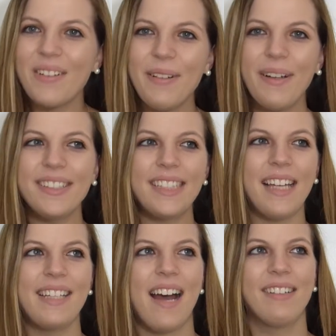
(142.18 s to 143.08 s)
we went and
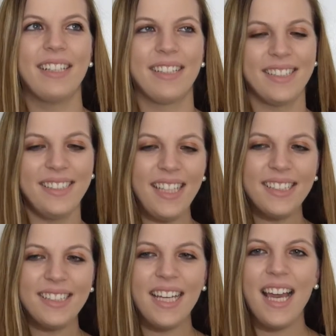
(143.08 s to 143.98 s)
sat down in our
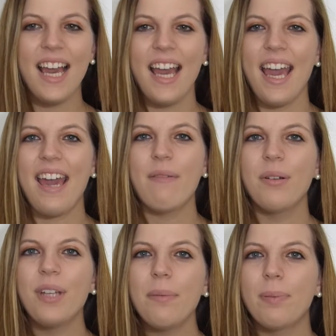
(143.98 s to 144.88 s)
seats and we
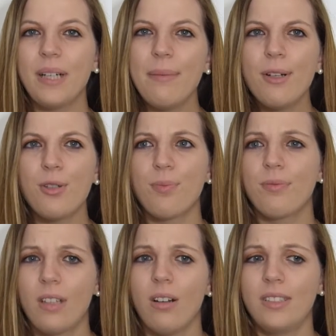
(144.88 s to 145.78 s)
were like pretty much
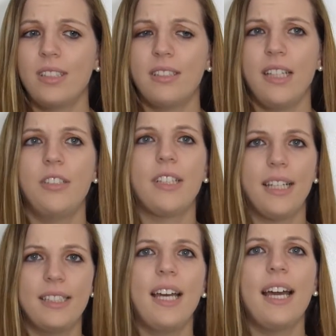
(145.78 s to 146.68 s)
close to the stage like
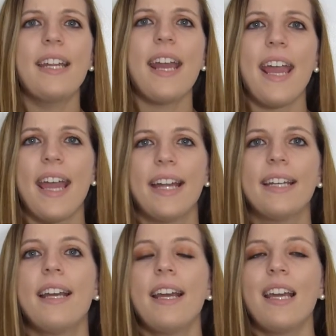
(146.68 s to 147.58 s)
I said
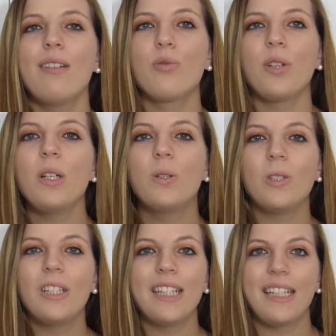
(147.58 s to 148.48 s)
and it was really
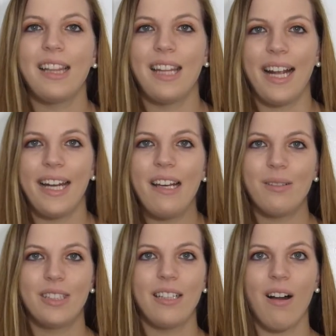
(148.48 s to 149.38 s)
cool because like the lighting
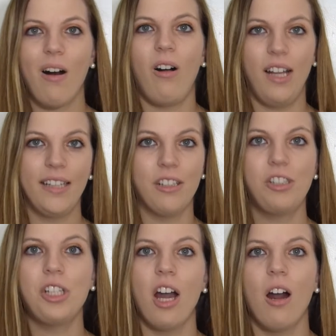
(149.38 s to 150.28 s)
was like all like the
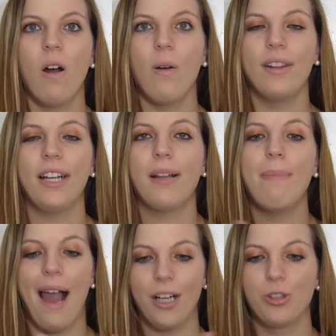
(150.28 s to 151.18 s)
show and like the
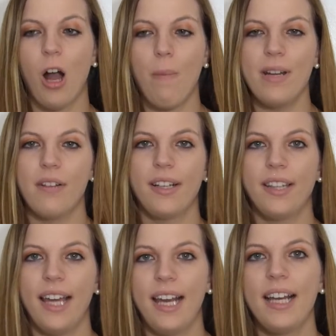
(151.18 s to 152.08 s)
backdrop and
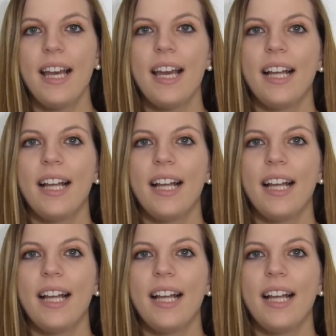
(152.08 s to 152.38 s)
everything